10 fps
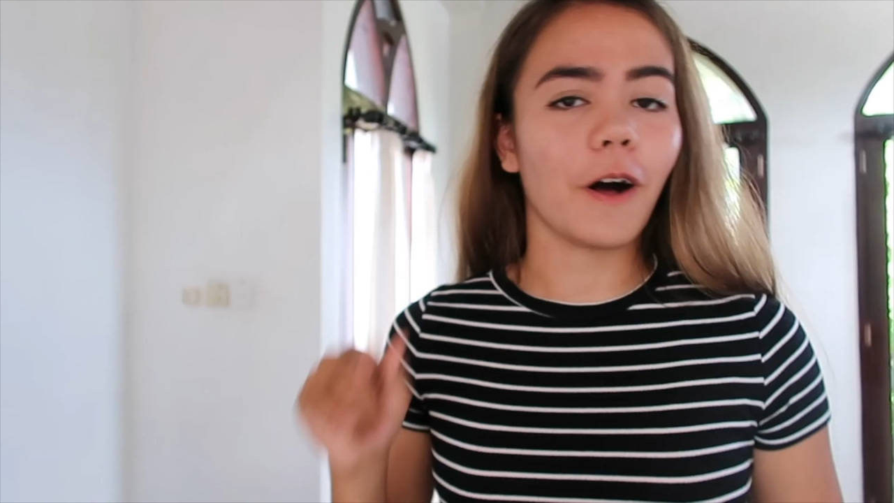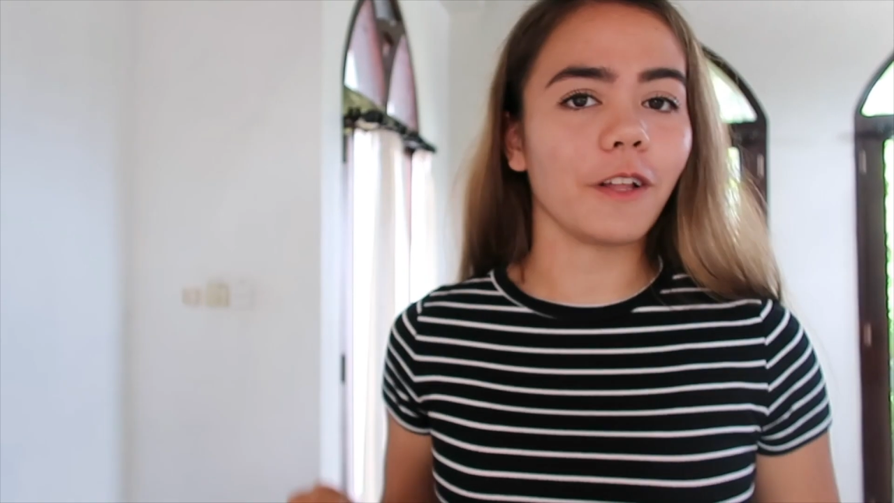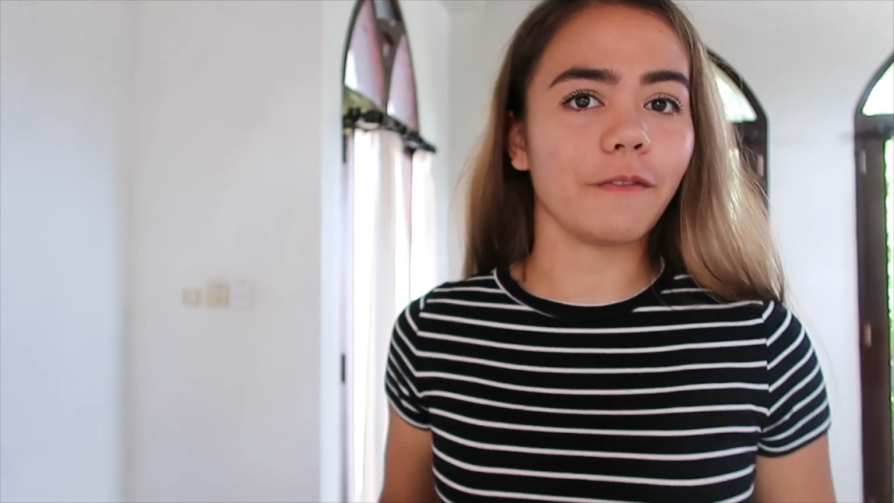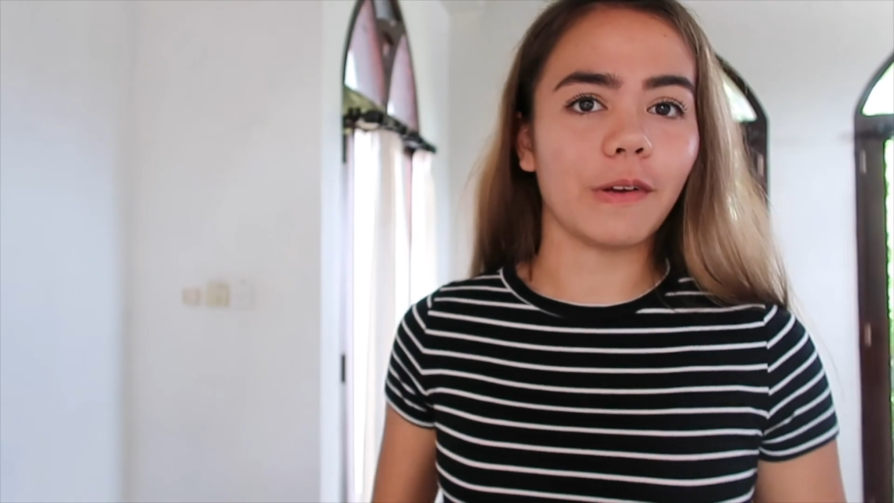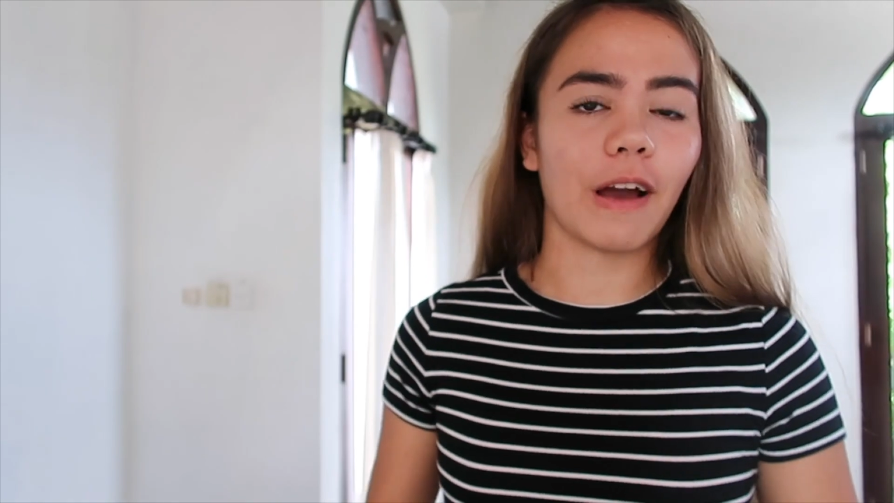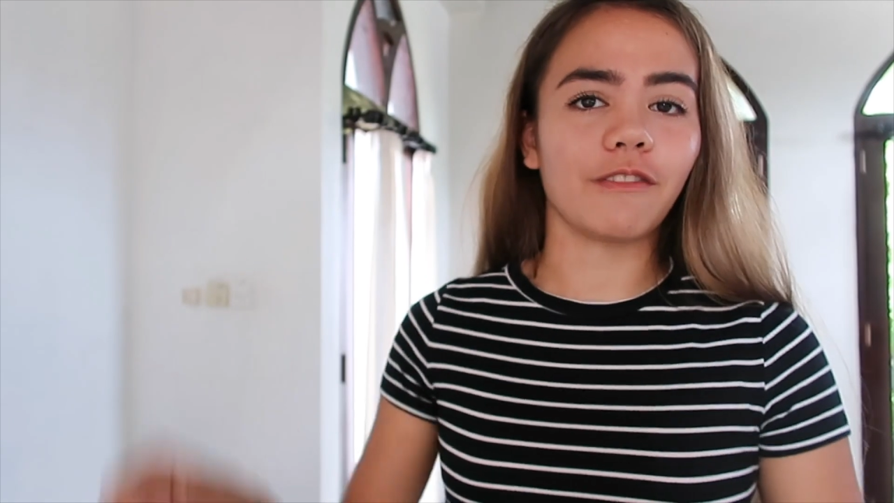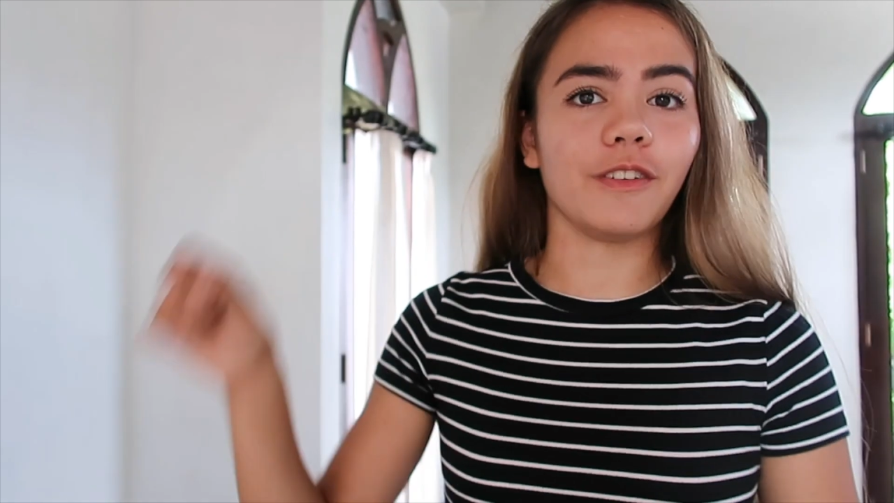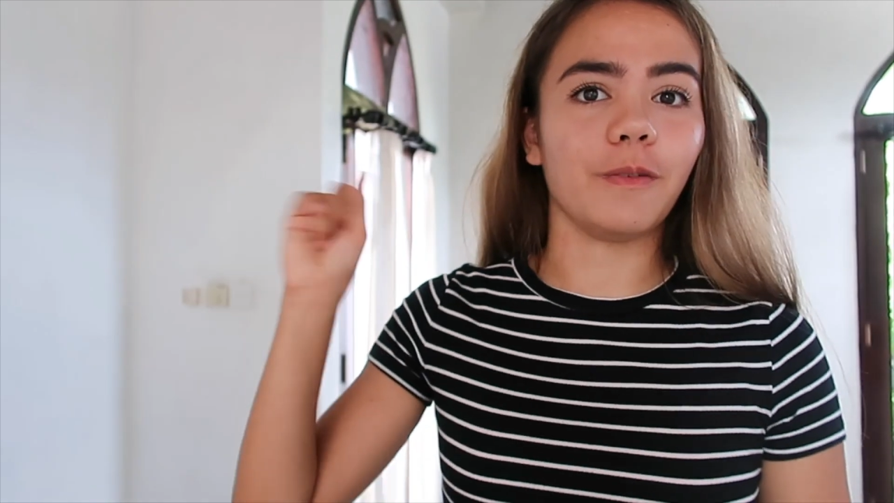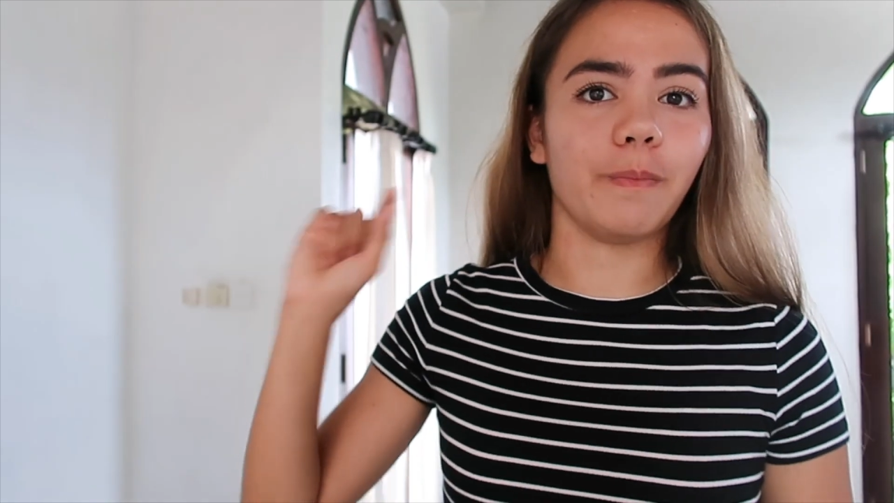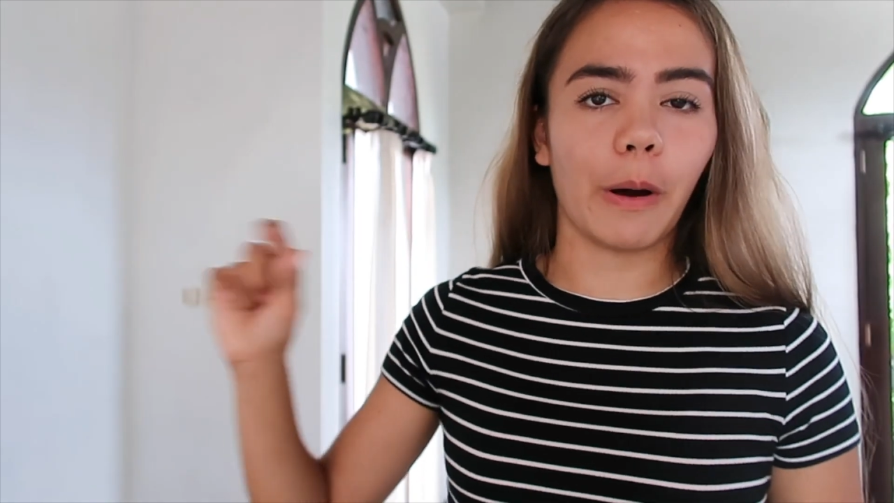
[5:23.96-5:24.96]
all of you have
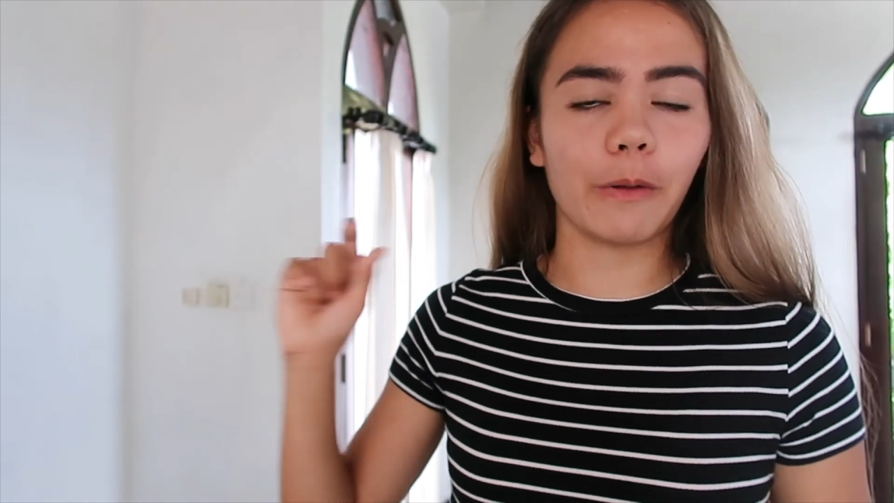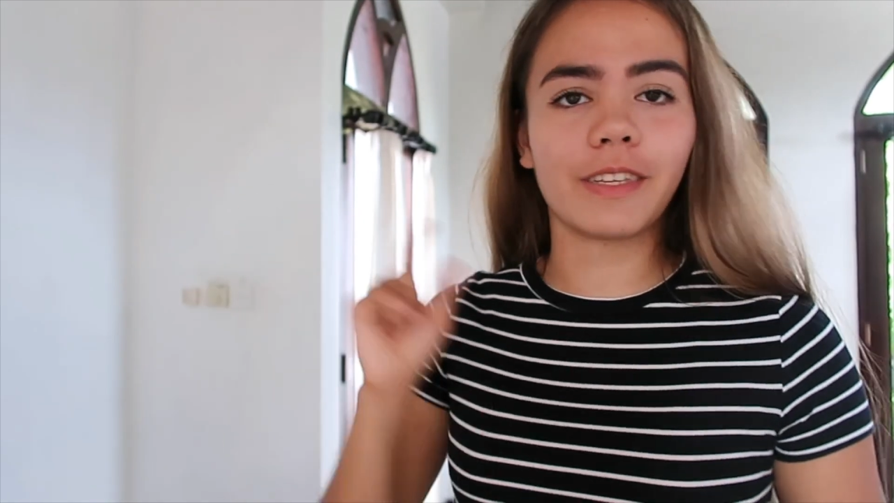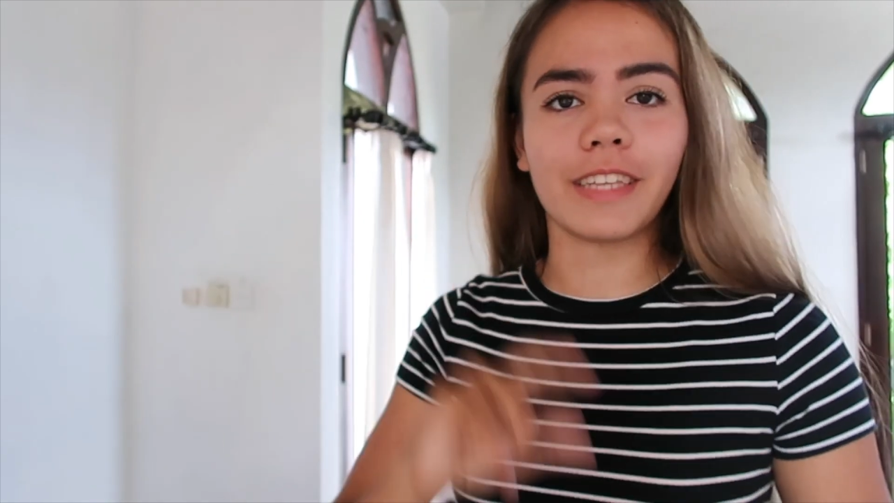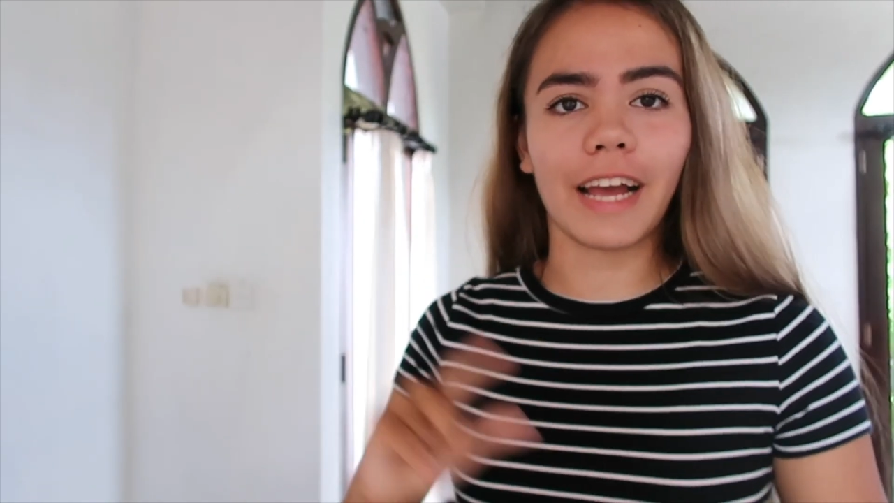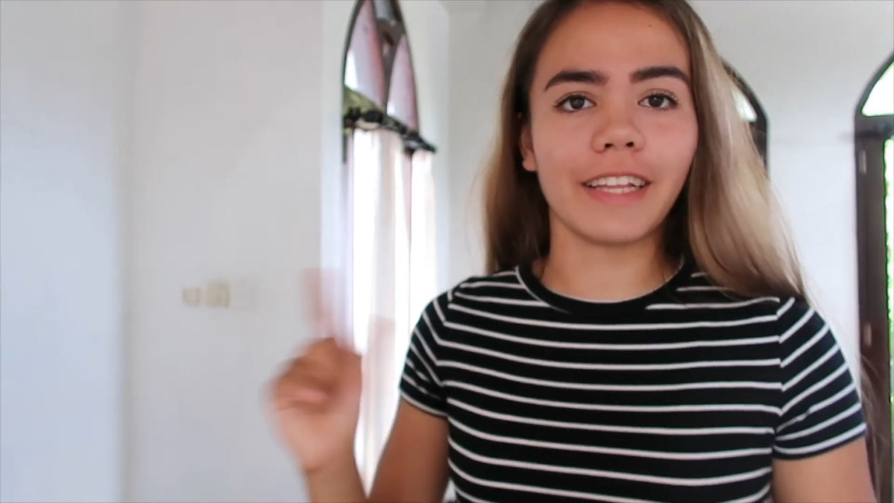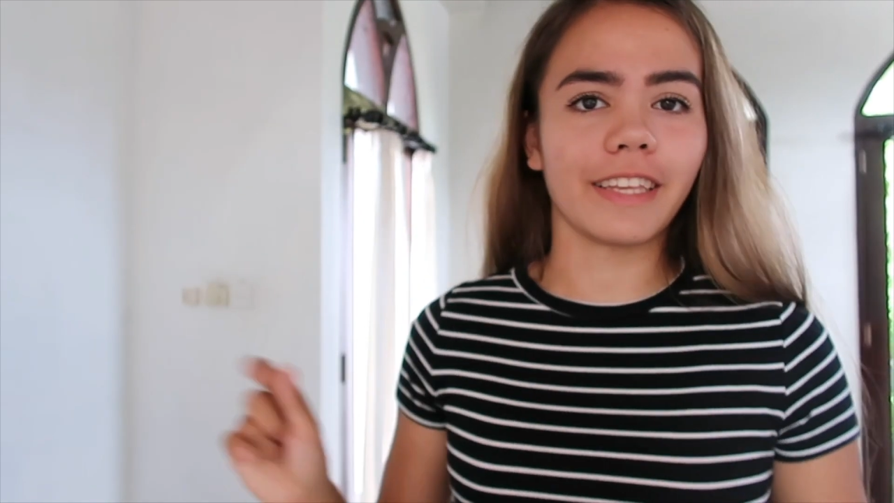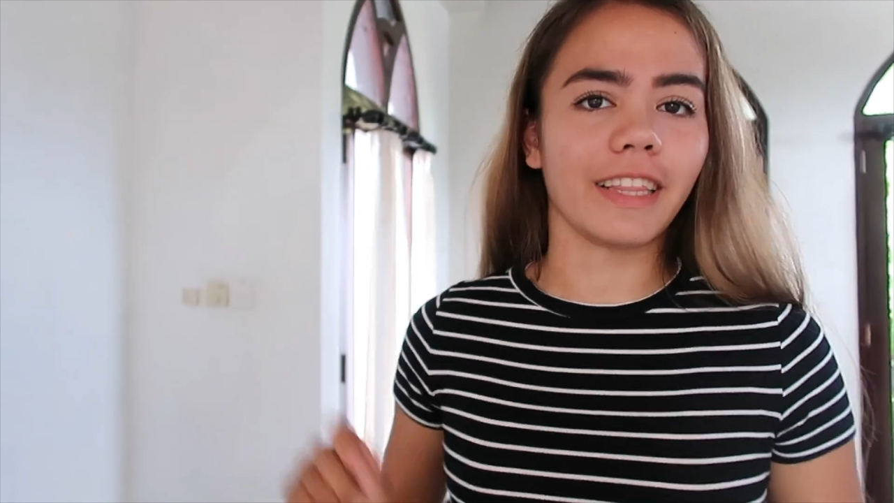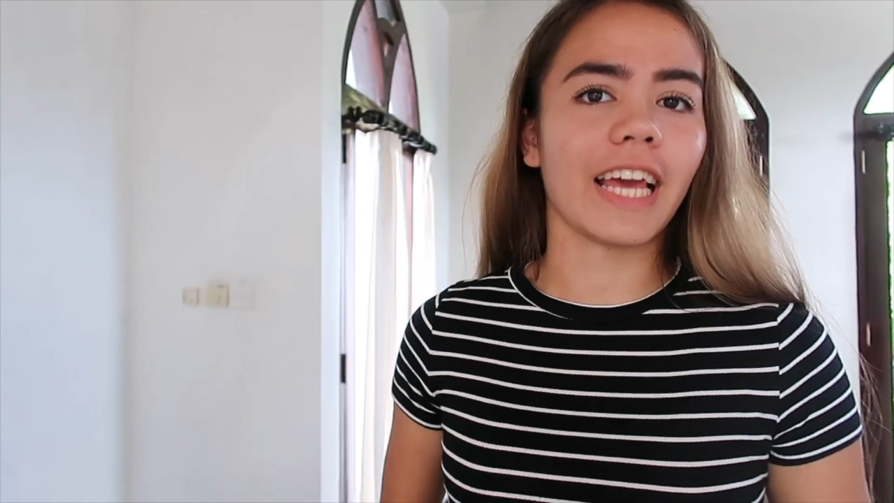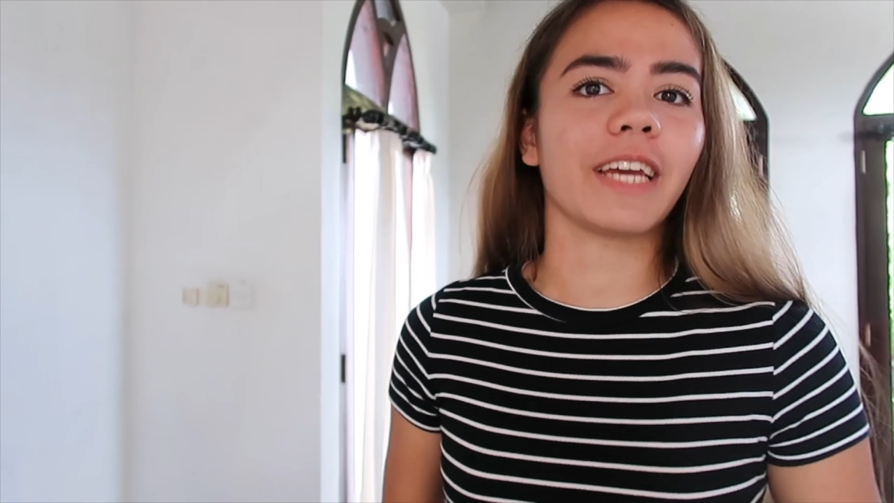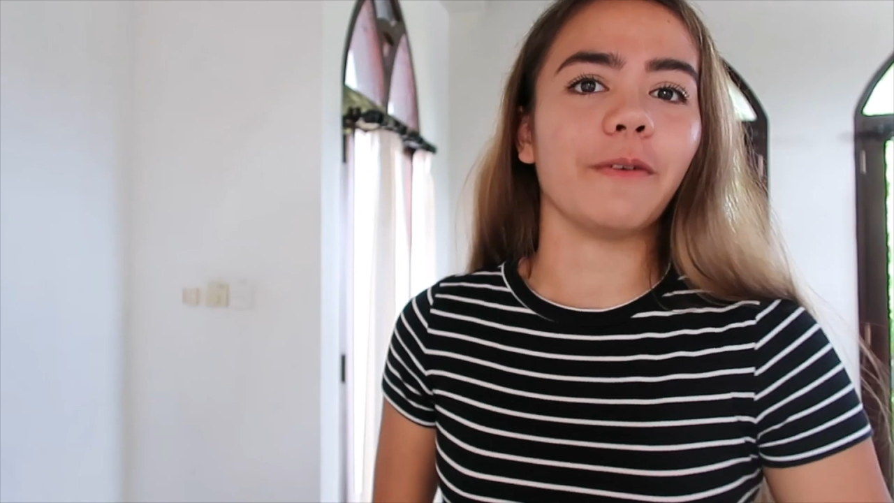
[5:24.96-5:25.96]
to do both science
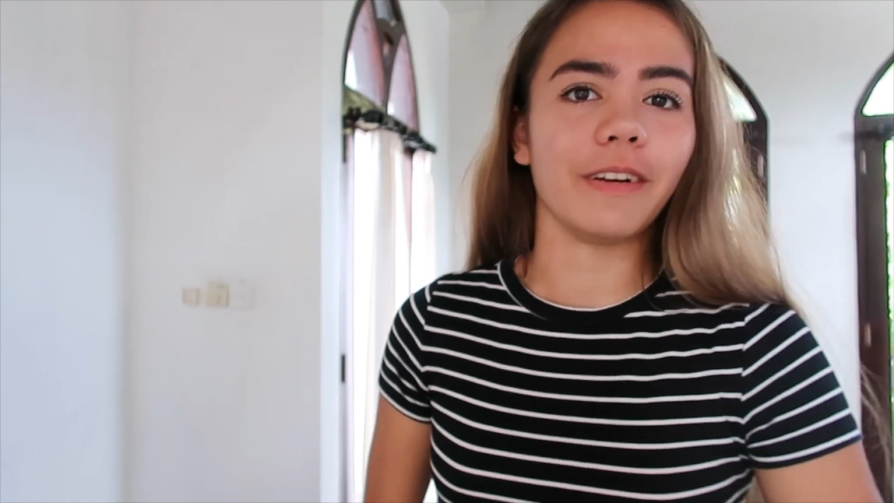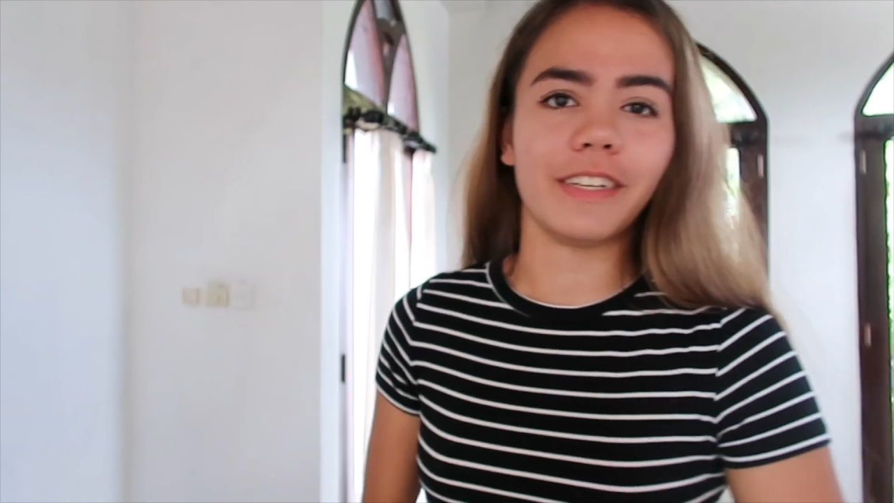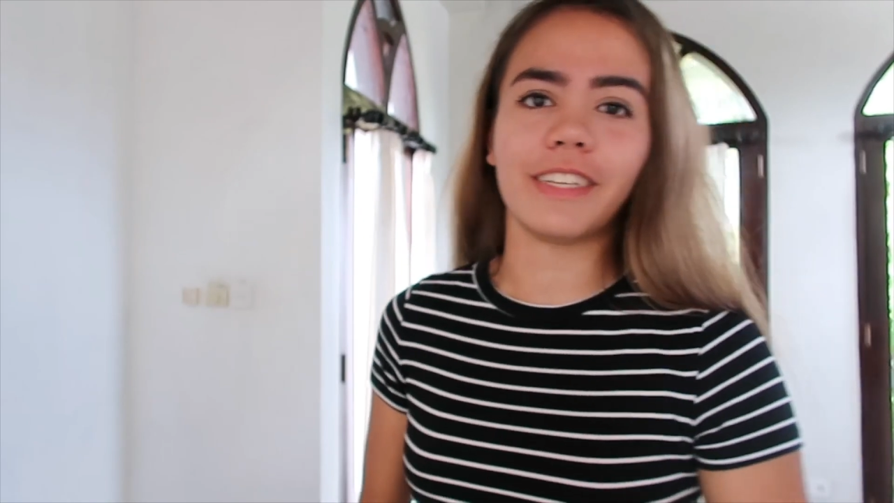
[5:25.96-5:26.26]
and language,